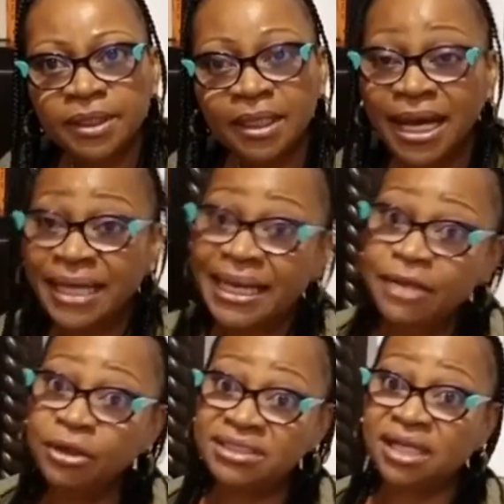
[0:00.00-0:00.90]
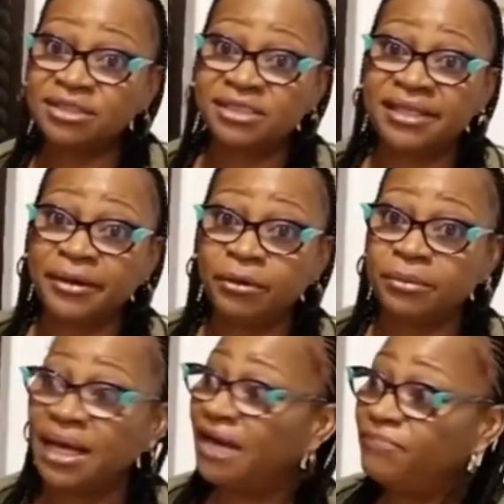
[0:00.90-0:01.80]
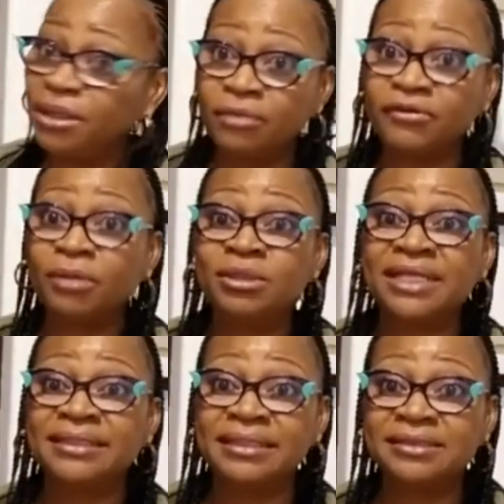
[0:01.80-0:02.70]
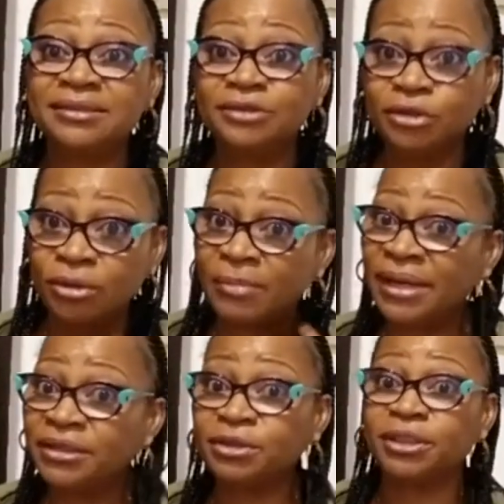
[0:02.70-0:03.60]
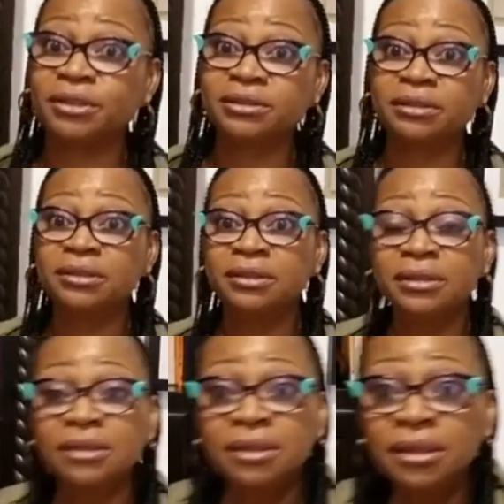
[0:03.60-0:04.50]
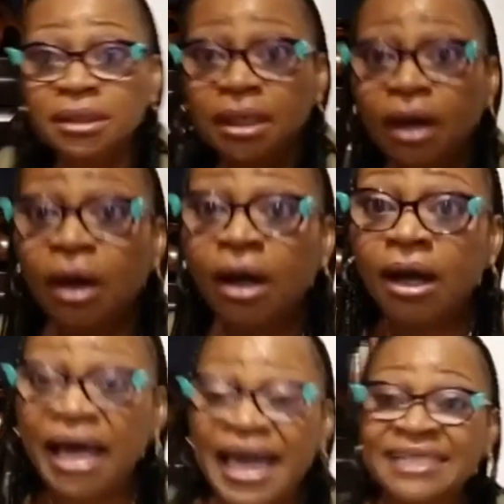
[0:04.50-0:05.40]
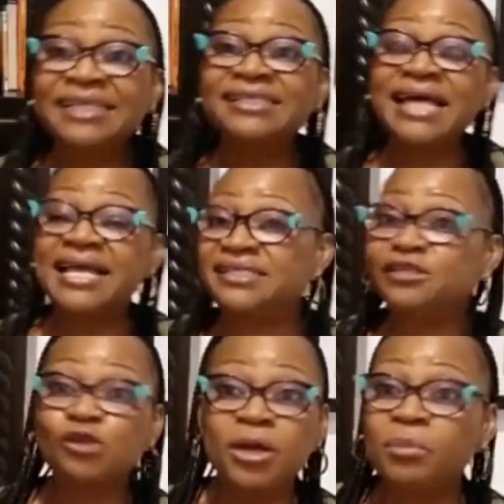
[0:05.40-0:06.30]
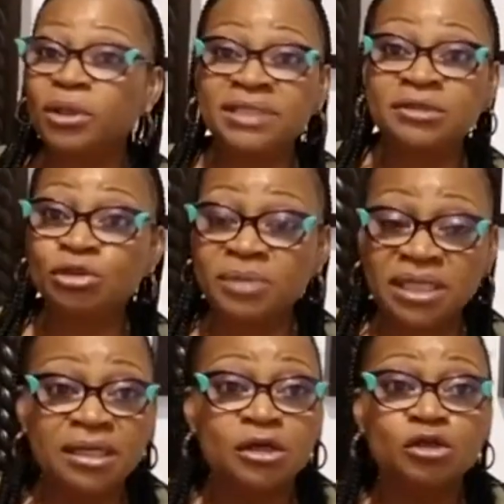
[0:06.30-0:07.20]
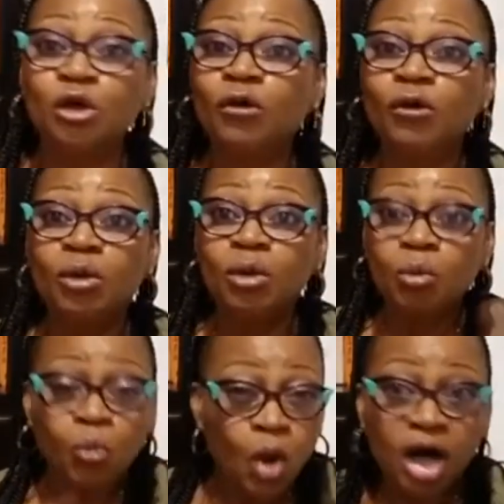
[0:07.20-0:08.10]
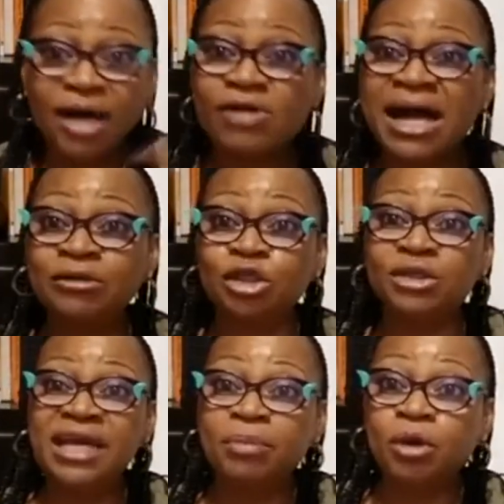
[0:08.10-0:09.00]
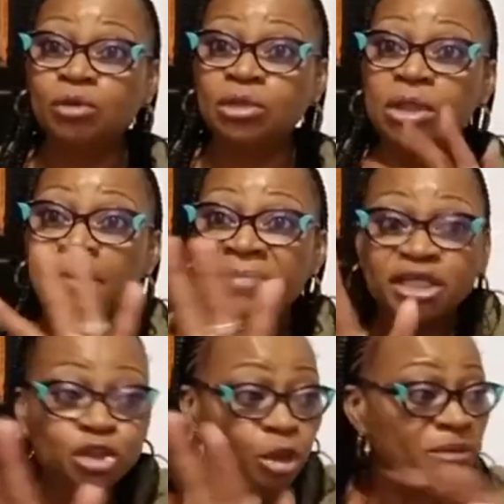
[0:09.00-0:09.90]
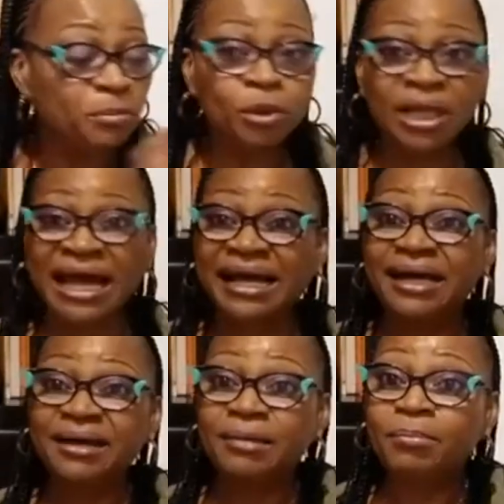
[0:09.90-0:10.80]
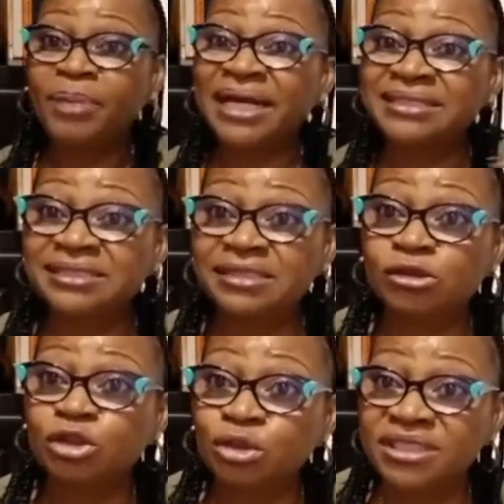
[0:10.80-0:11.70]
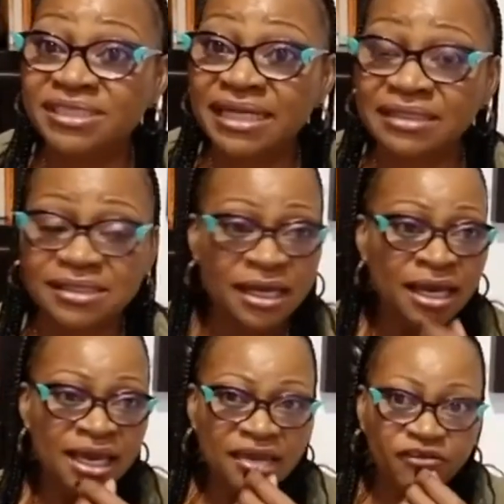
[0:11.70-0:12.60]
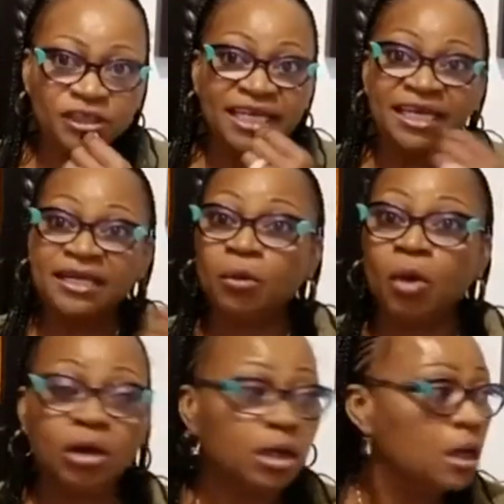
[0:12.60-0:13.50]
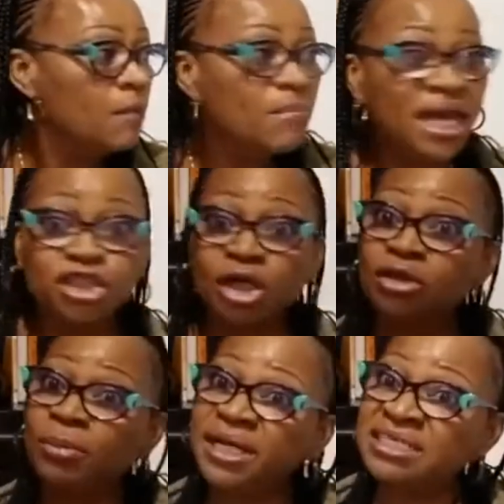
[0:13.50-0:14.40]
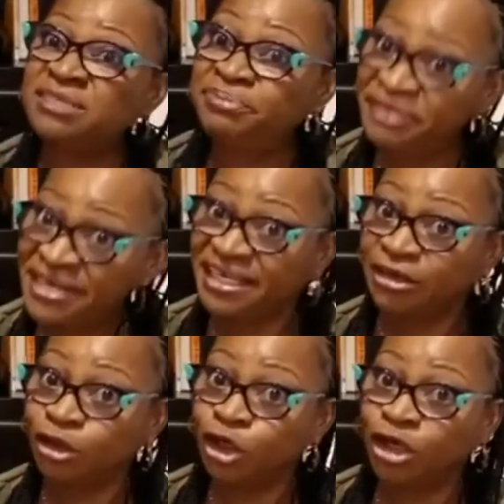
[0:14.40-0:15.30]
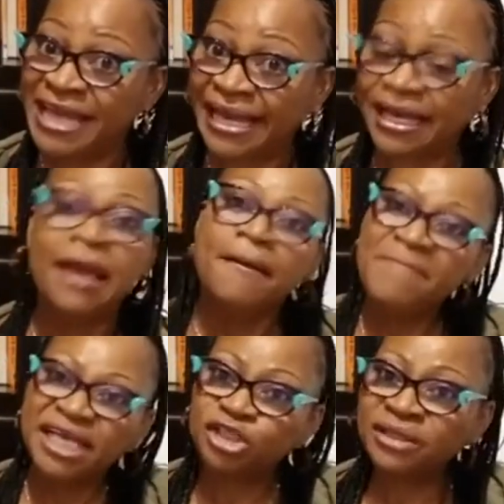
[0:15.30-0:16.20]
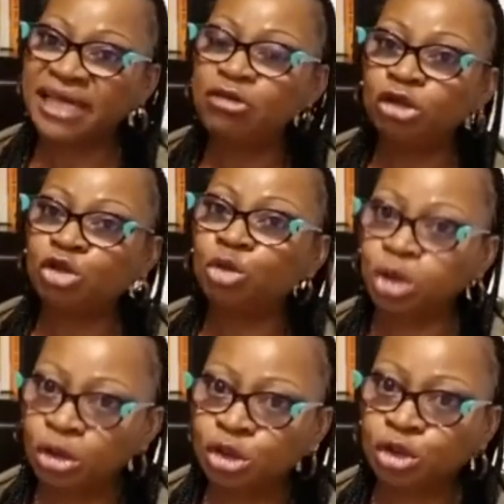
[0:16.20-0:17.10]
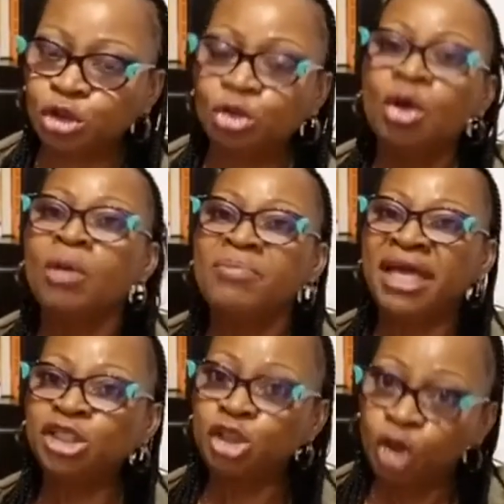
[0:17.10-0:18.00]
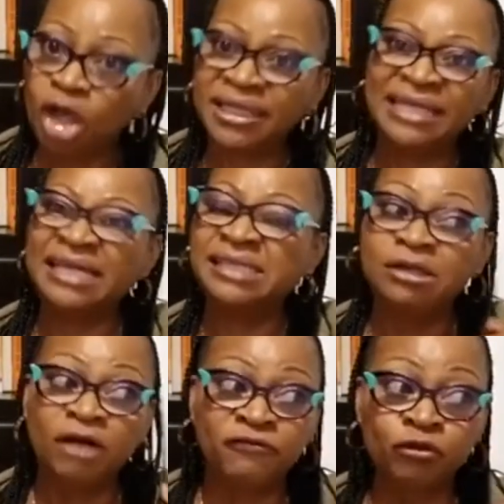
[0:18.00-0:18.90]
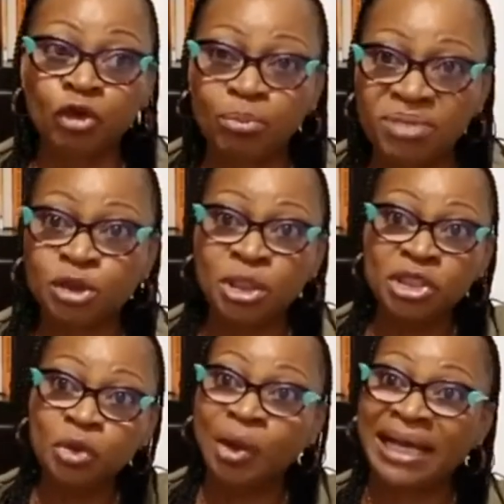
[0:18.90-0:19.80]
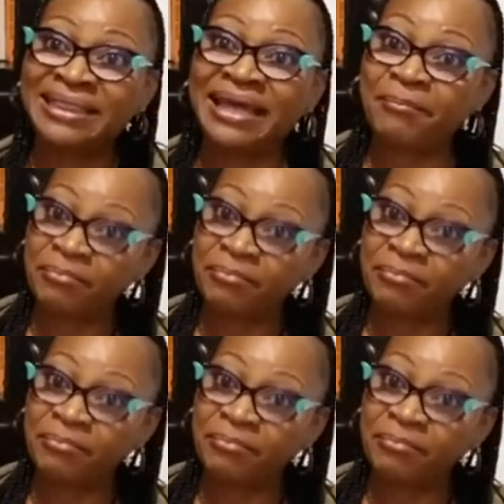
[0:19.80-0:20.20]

And I know it's hard to stay home. I've been home for almost 10 days. You know I'm married to a doctor. Exercise is so important to me. So walk around your neighborhood. Make sure people are practicing social distance. If you're taking a walk, make sure nobody's breathing on your neck. Make sure they're not too close to you. Make sure that there's enough room between you and them.